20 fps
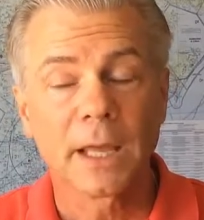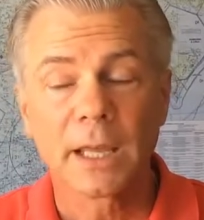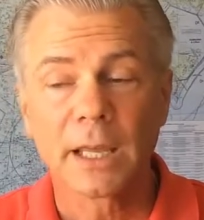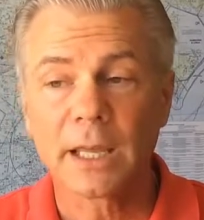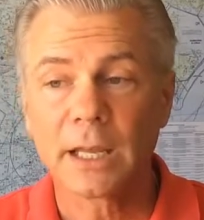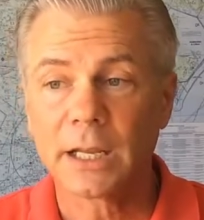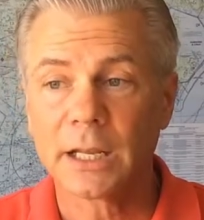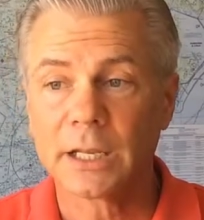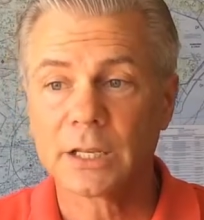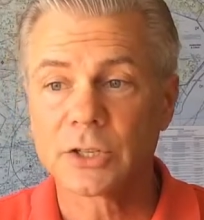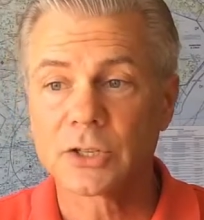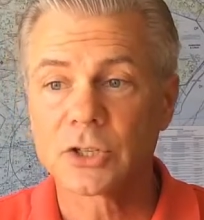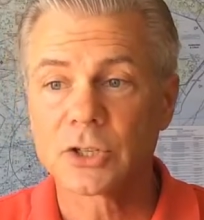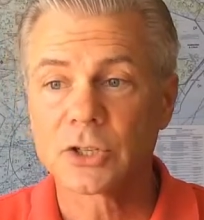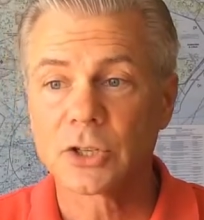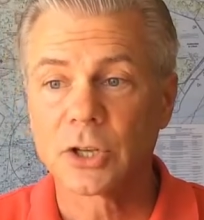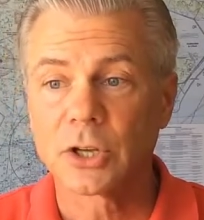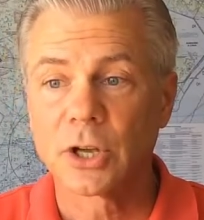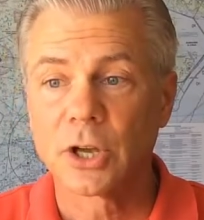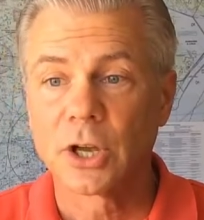
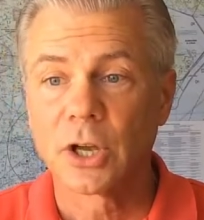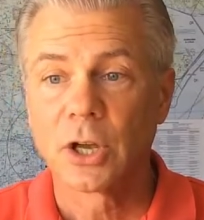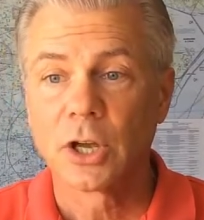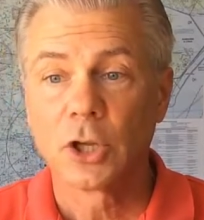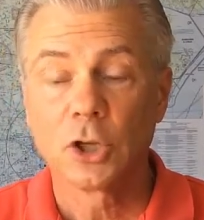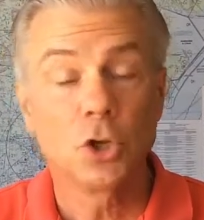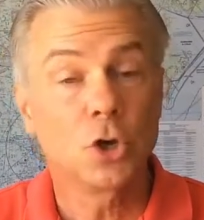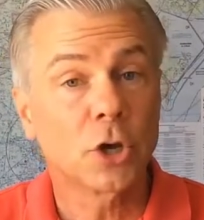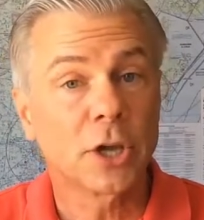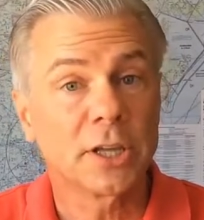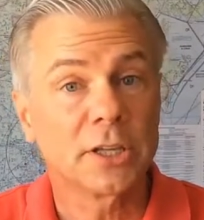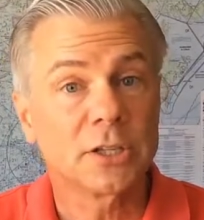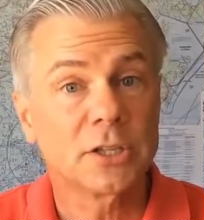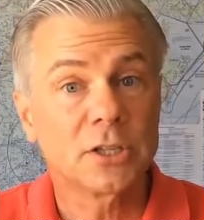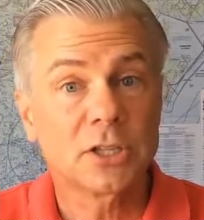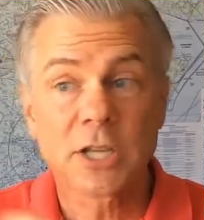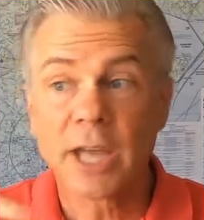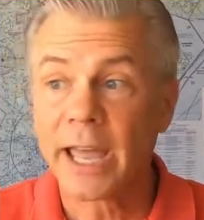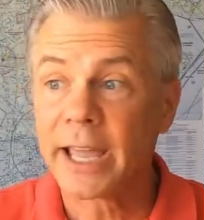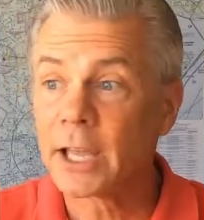you can
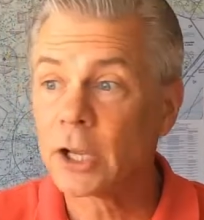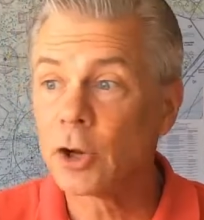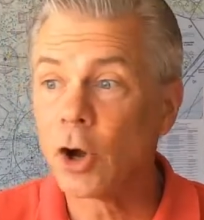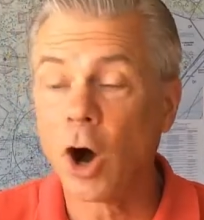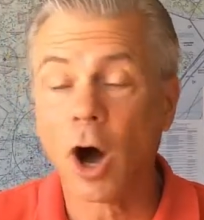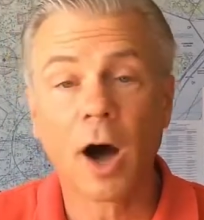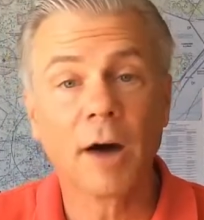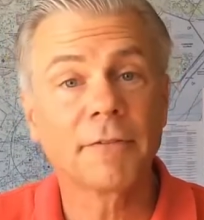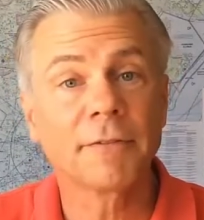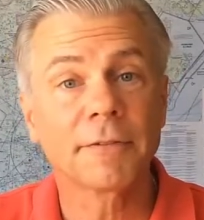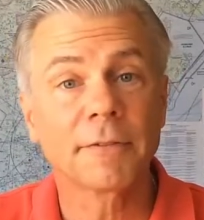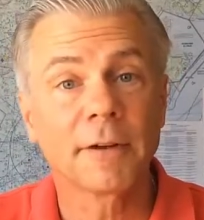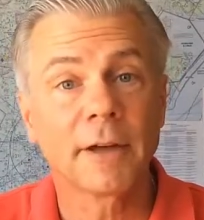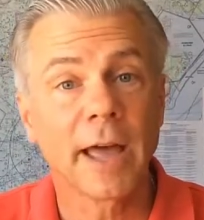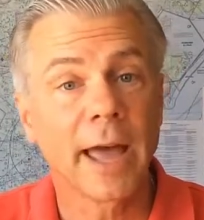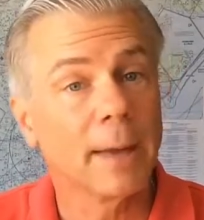take it off